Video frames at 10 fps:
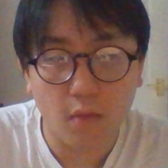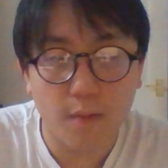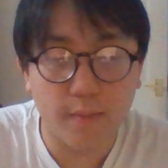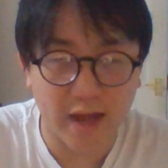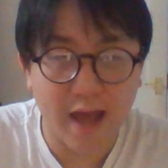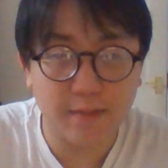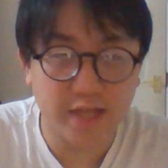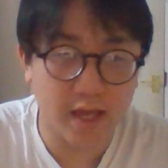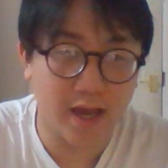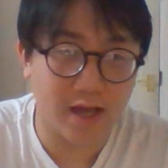But I am
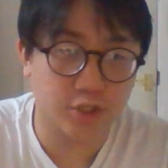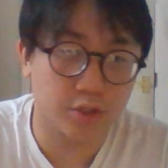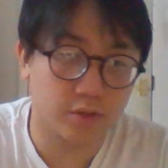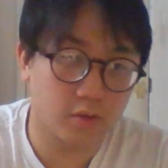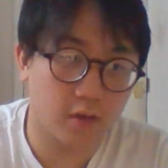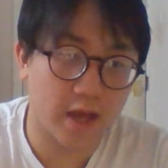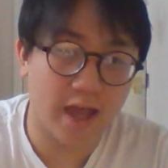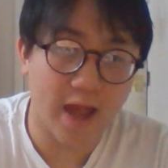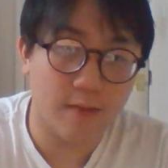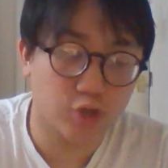taking action, and
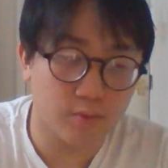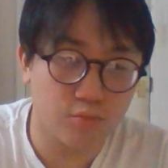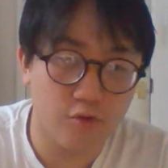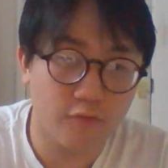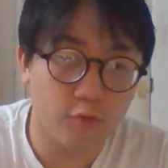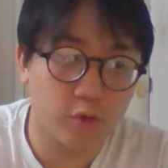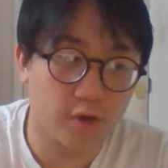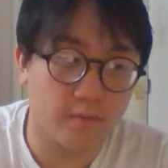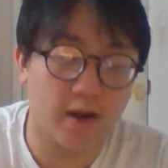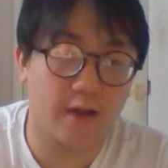I am trying to move
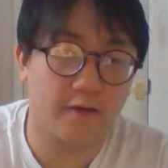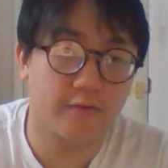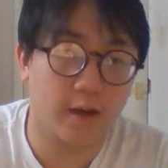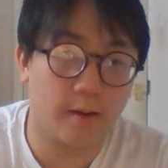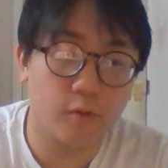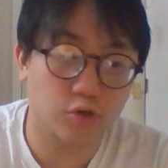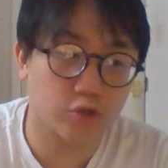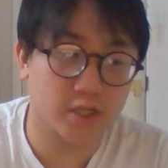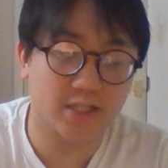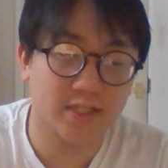forward in my life. And I'm not
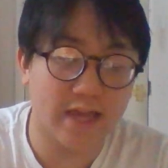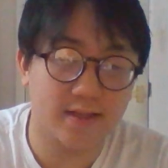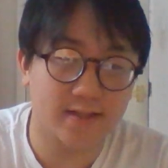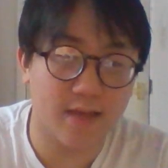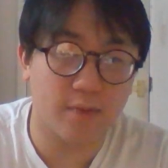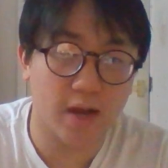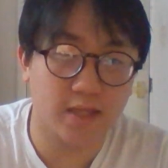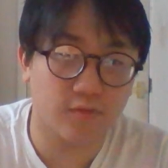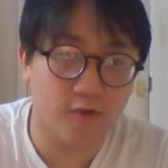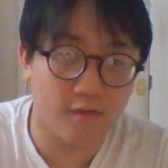trying to stay in the same
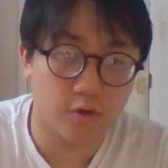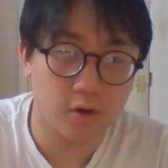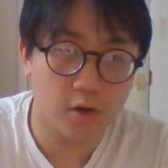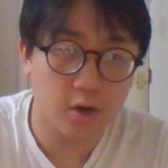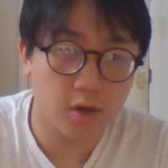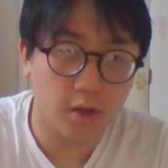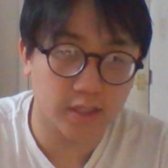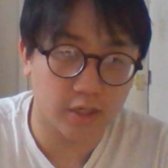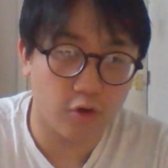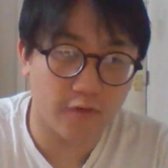place forever,
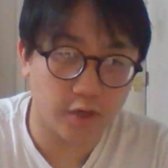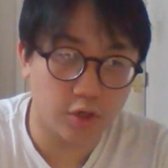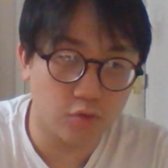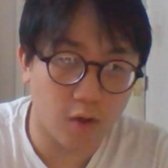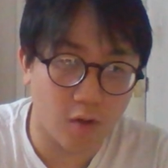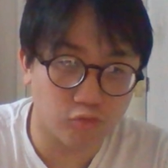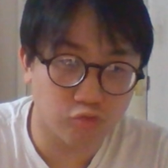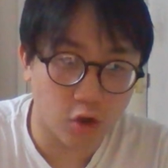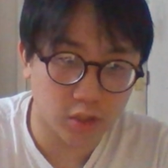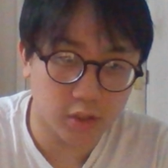because I know if I do, I'll
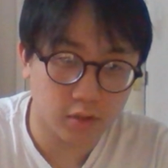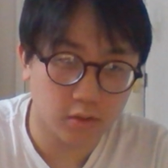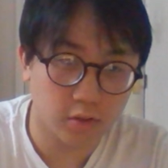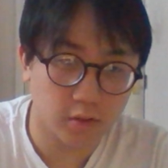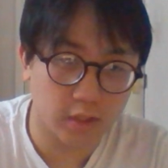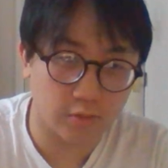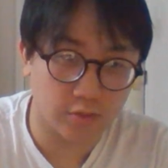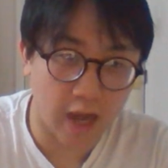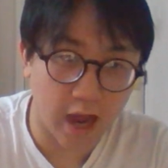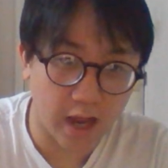rot. I'll
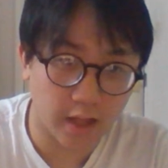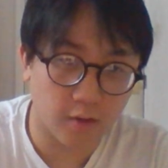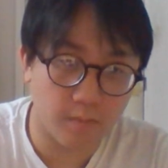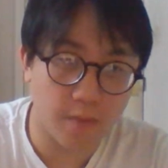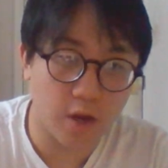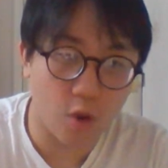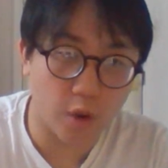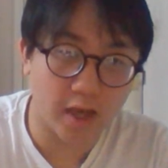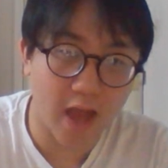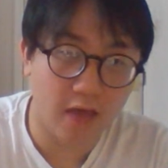die a
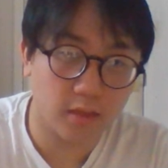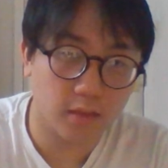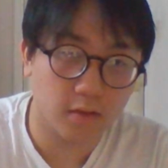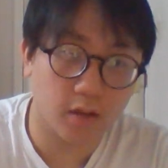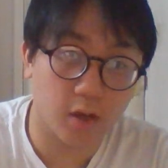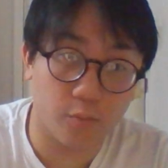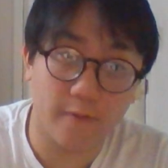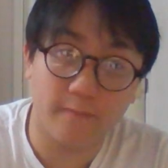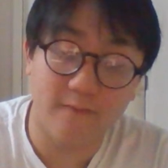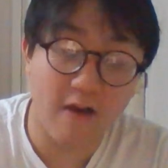mediocre death. It'll
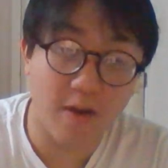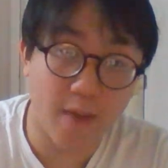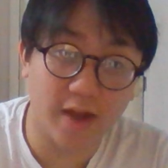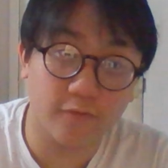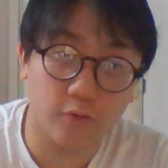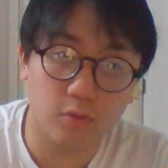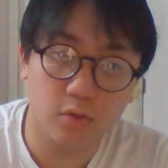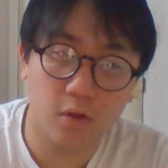be very painful.